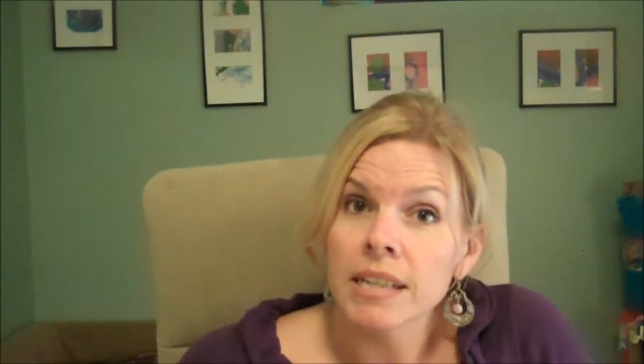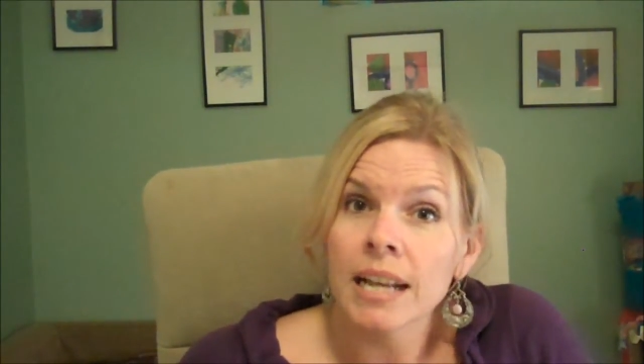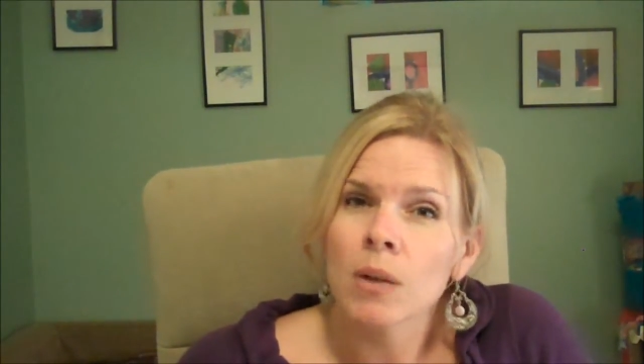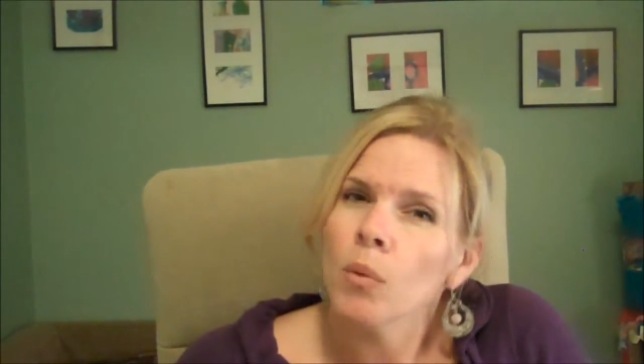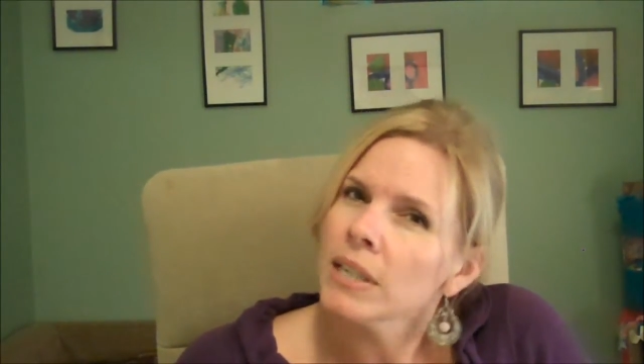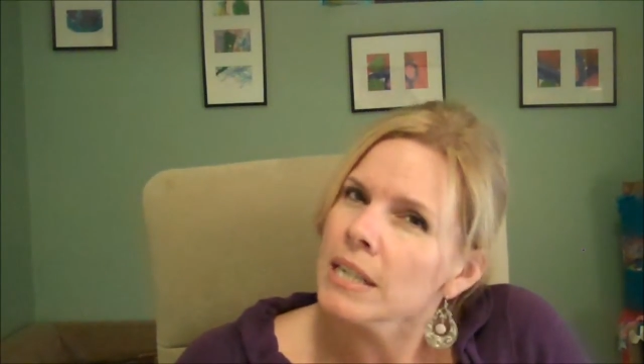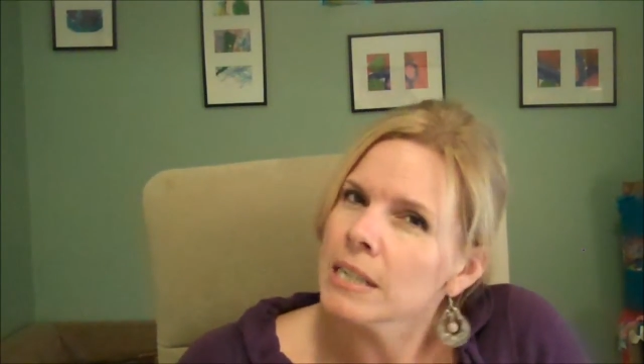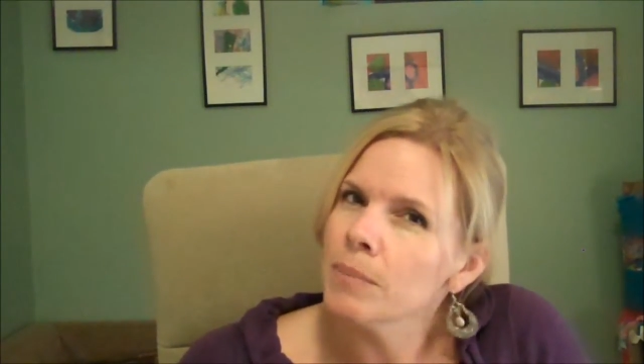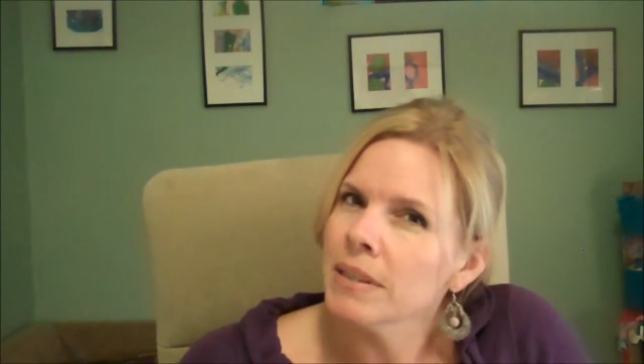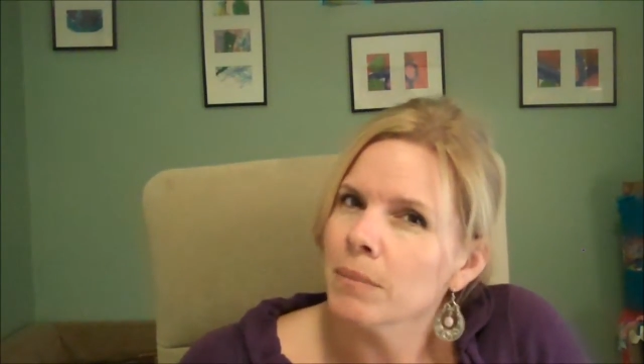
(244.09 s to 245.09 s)
and I wanted it
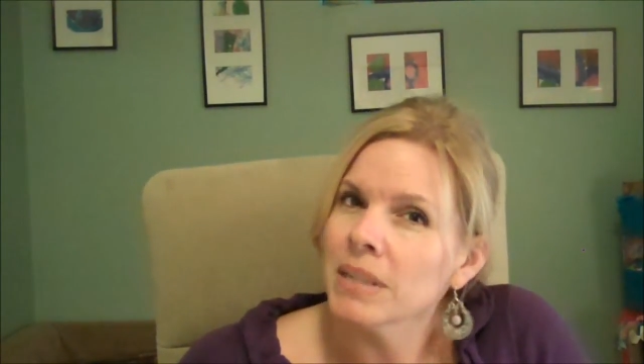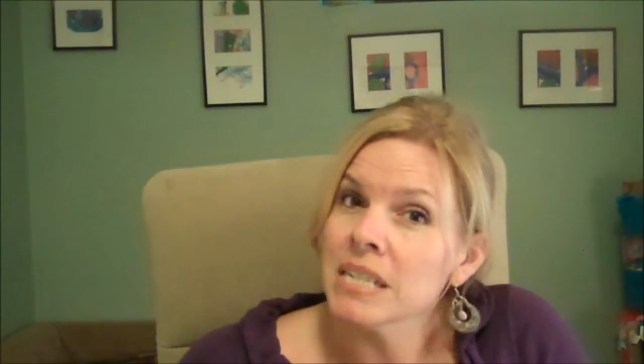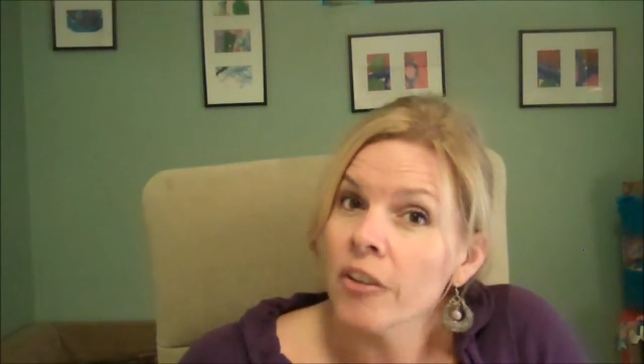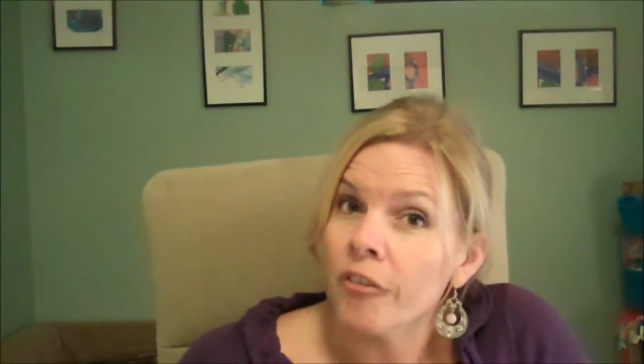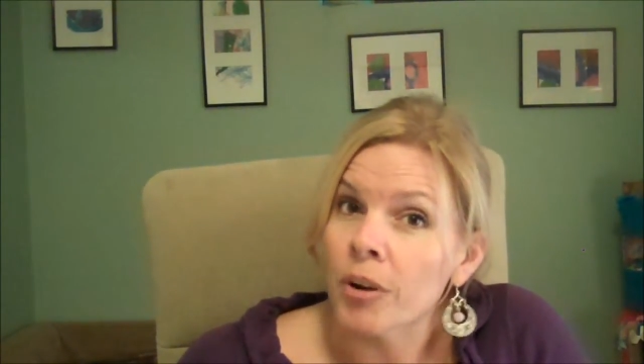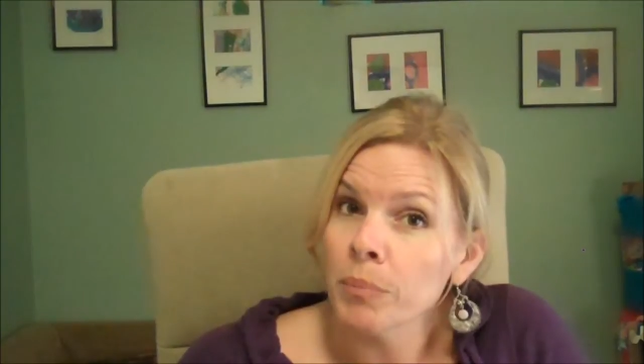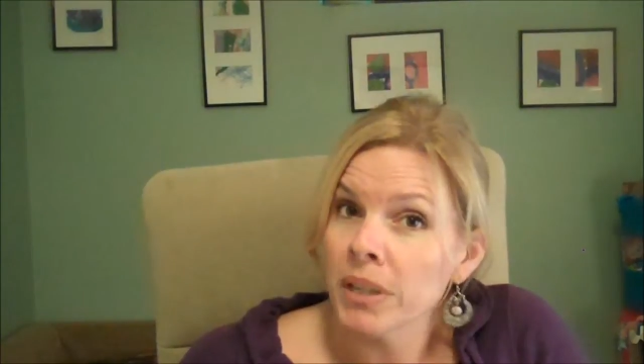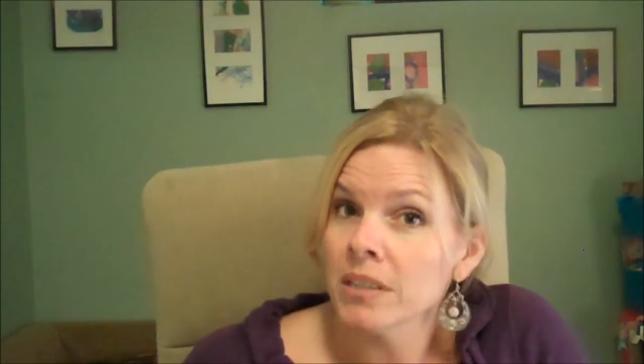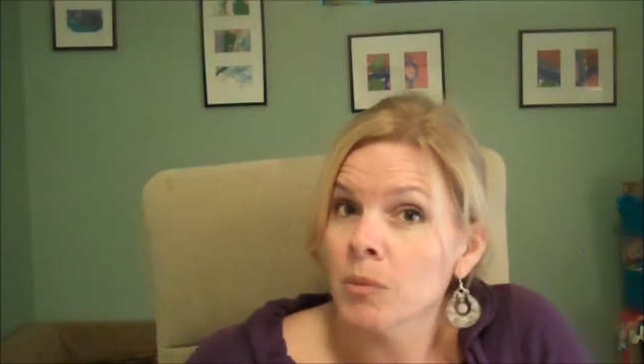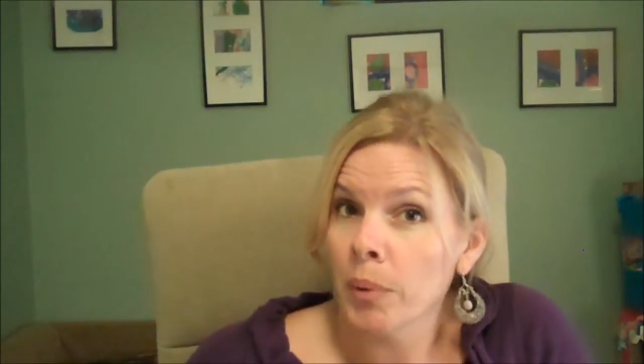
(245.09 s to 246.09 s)
to be something different
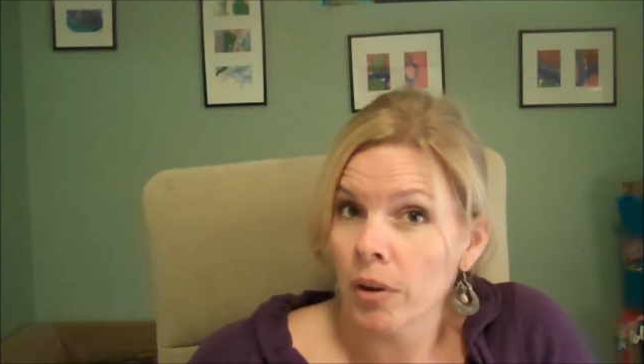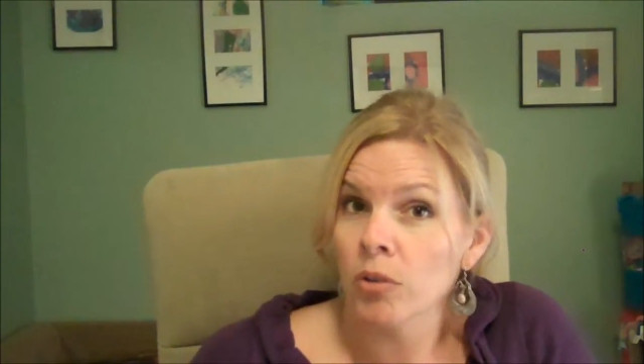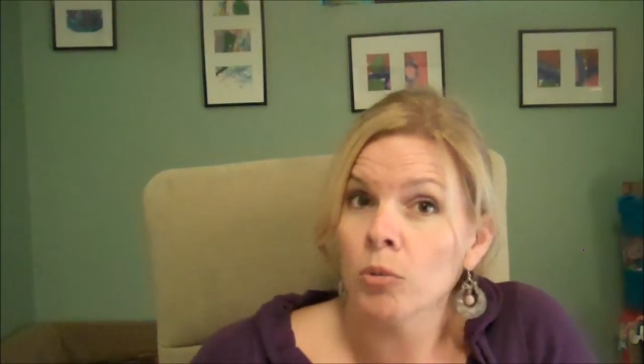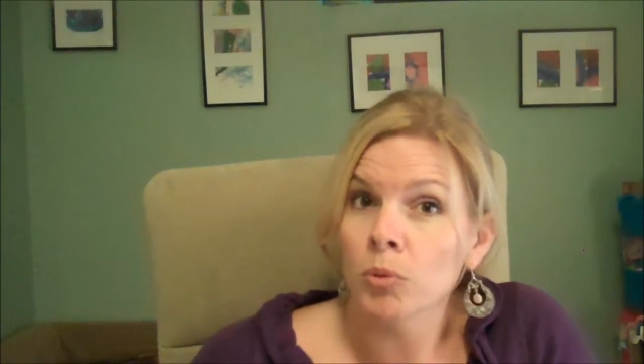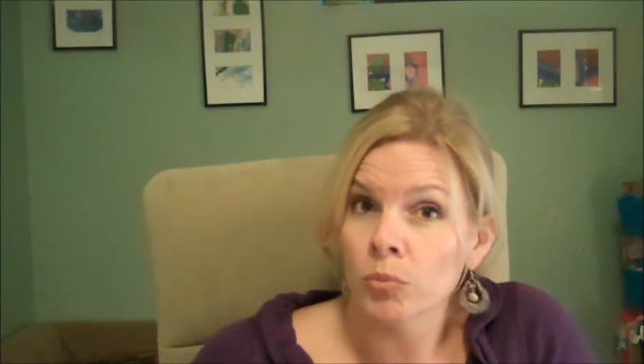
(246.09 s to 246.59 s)
because the paranormal